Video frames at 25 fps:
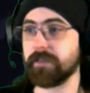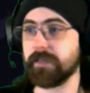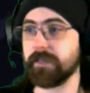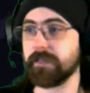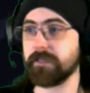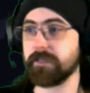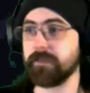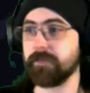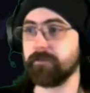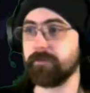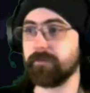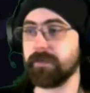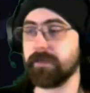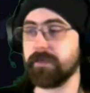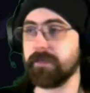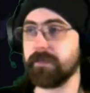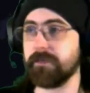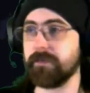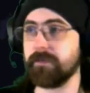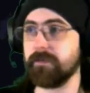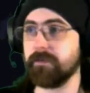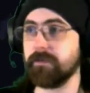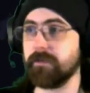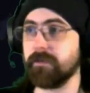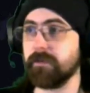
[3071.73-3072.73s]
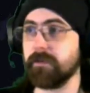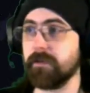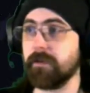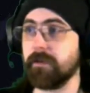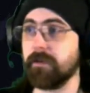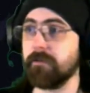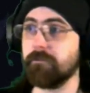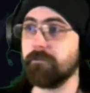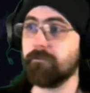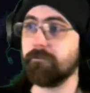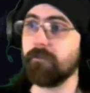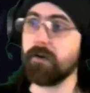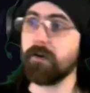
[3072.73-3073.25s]
actually be
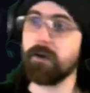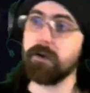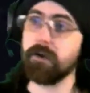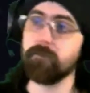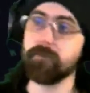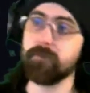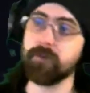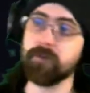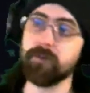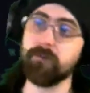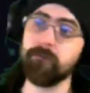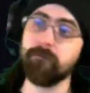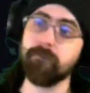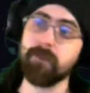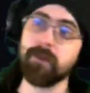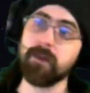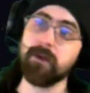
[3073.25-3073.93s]
viable.